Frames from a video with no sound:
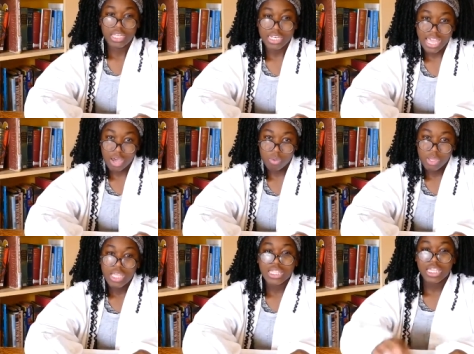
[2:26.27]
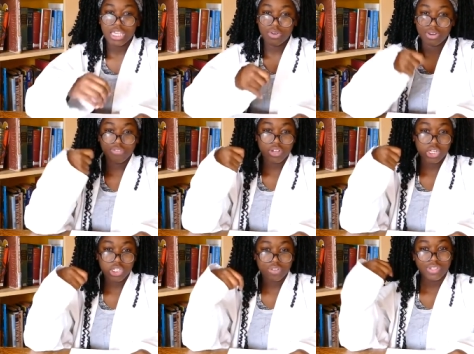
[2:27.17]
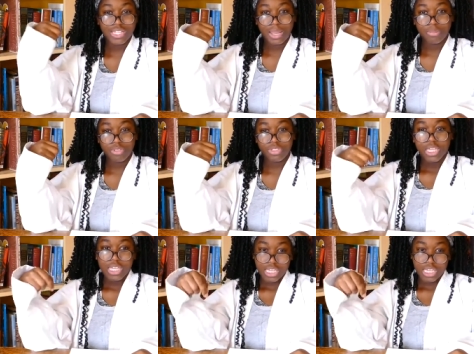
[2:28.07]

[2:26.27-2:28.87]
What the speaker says: Now, the hearing function of the labyrinth